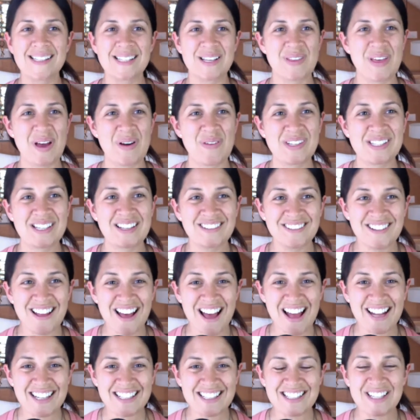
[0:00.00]
So that was a
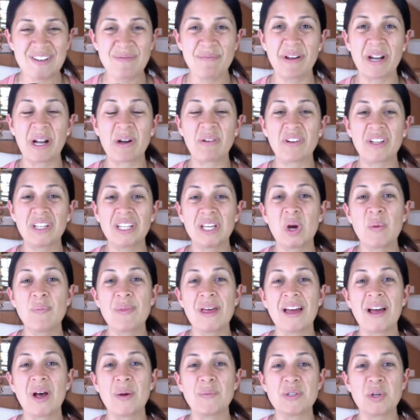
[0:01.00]
lot, but I really
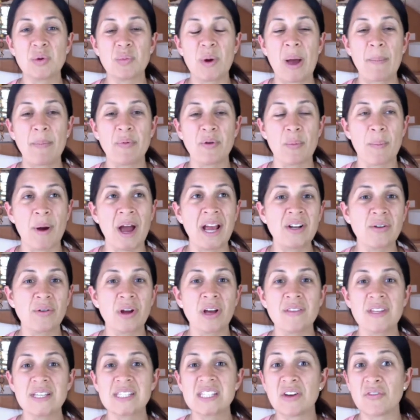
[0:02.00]
hope that helps you wrap your mind
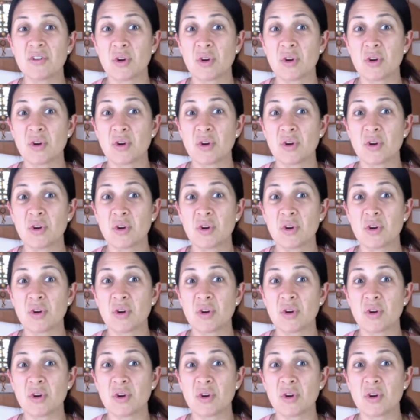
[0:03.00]
around this.